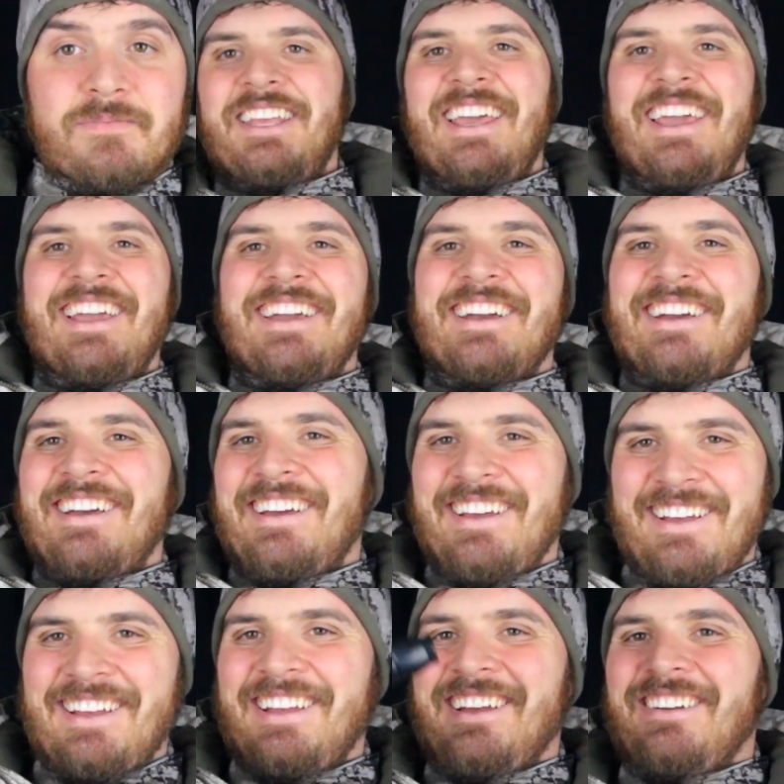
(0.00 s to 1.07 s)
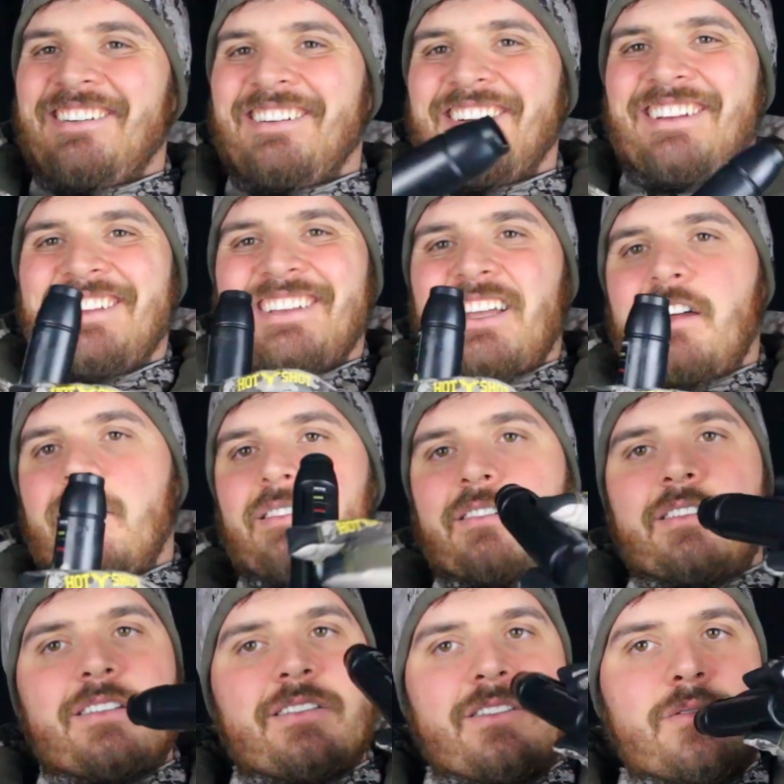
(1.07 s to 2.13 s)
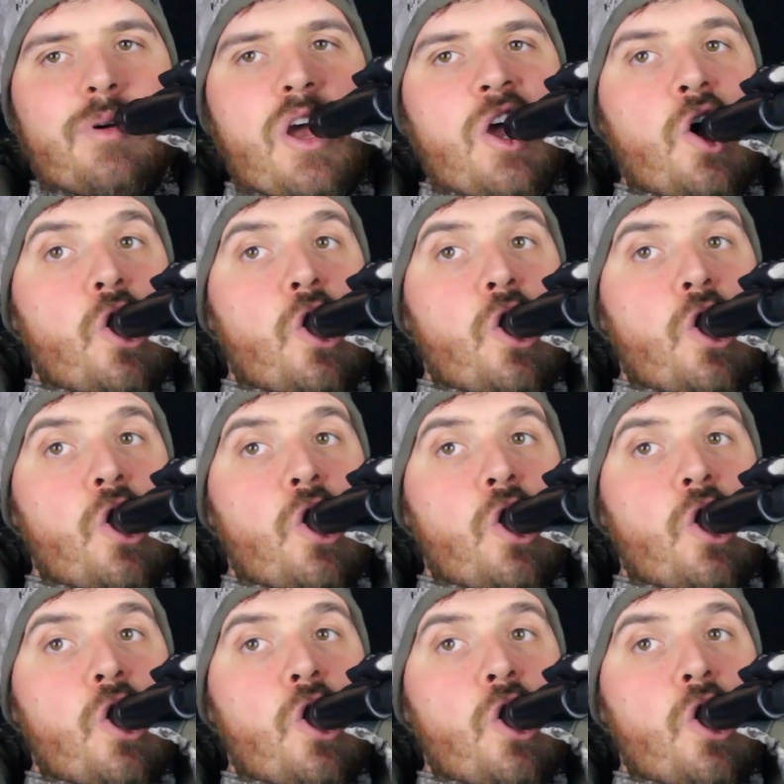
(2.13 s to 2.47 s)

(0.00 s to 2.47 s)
Hey, they got a grunt too.